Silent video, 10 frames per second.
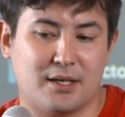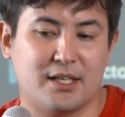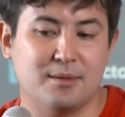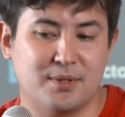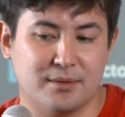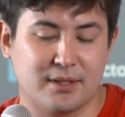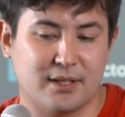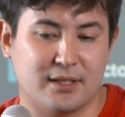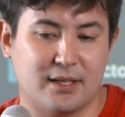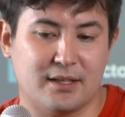keep doing
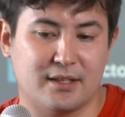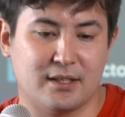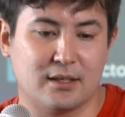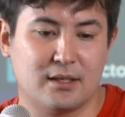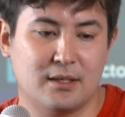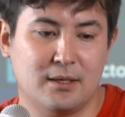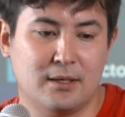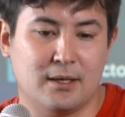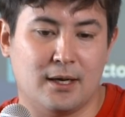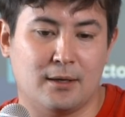that. I think,
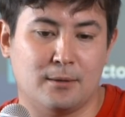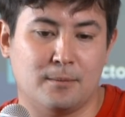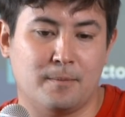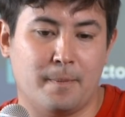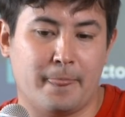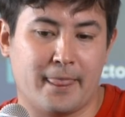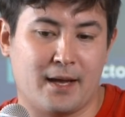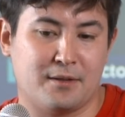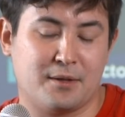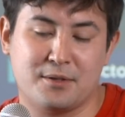
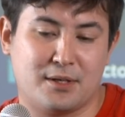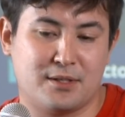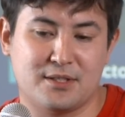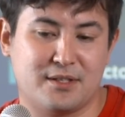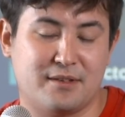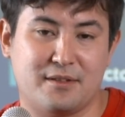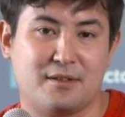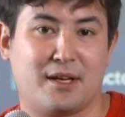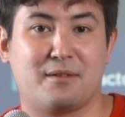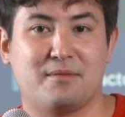there's
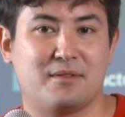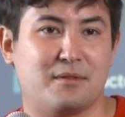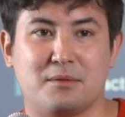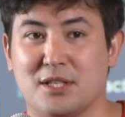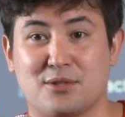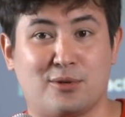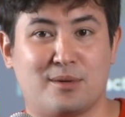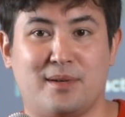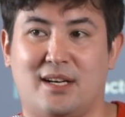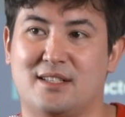like
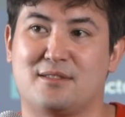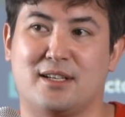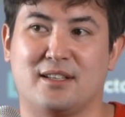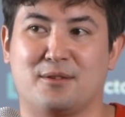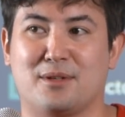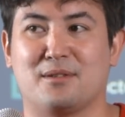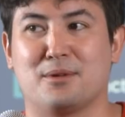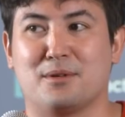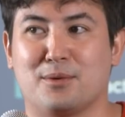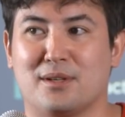Discord bots, right? Like
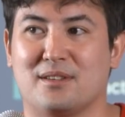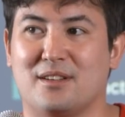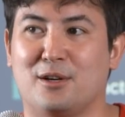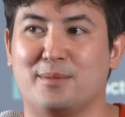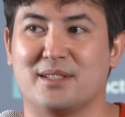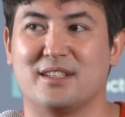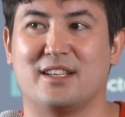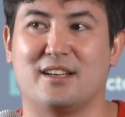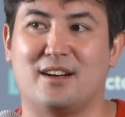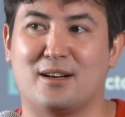we're hoping to
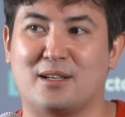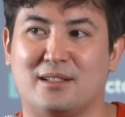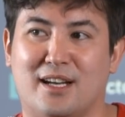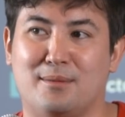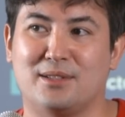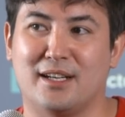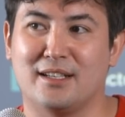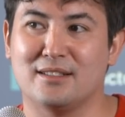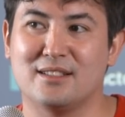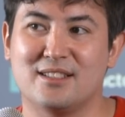get our Collab
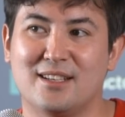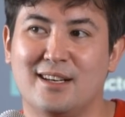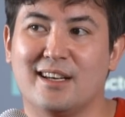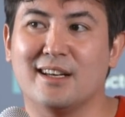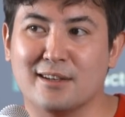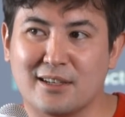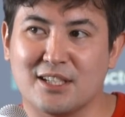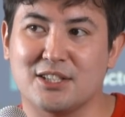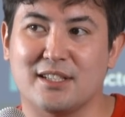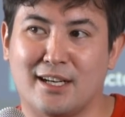Land
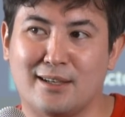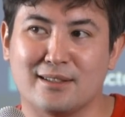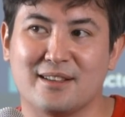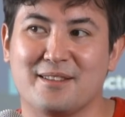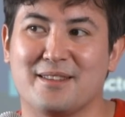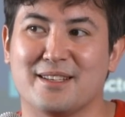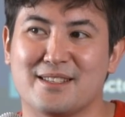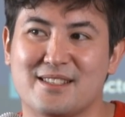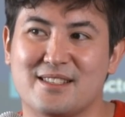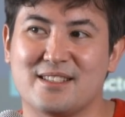integration out
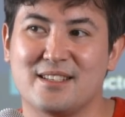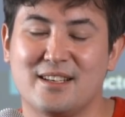this